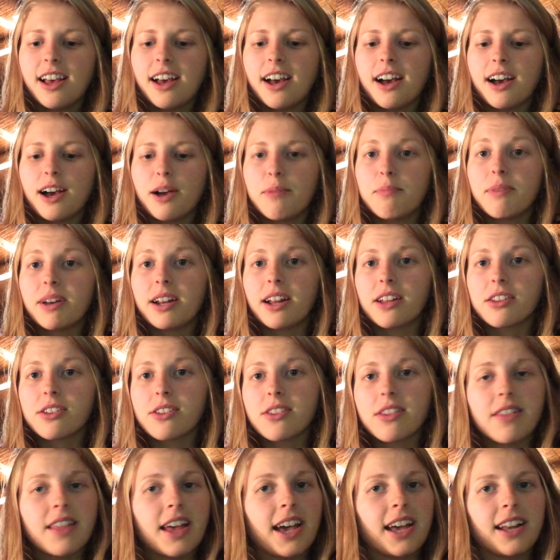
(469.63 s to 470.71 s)
But other
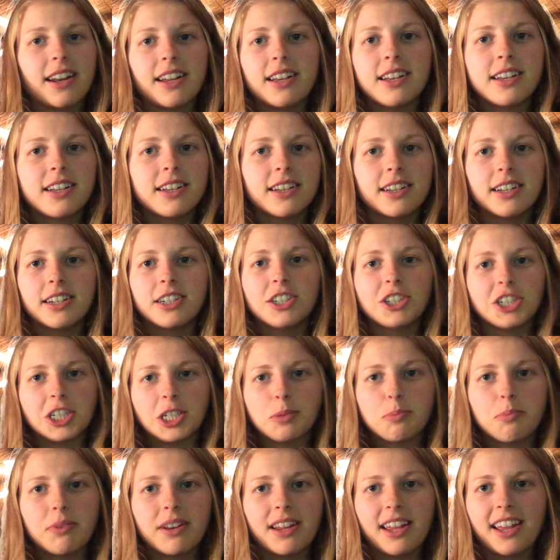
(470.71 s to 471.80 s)
than that,
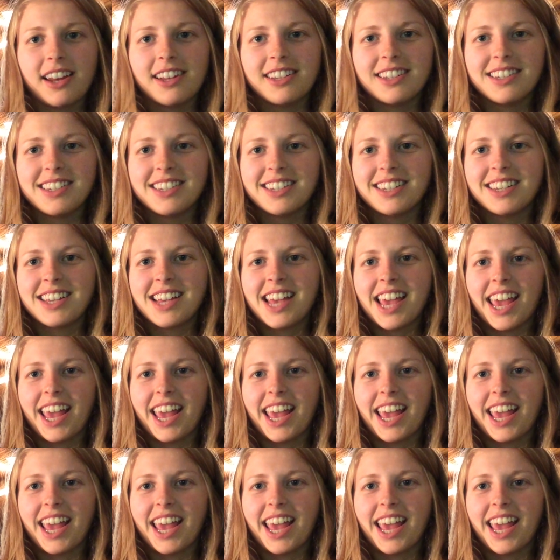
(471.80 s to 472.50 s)
just bananas.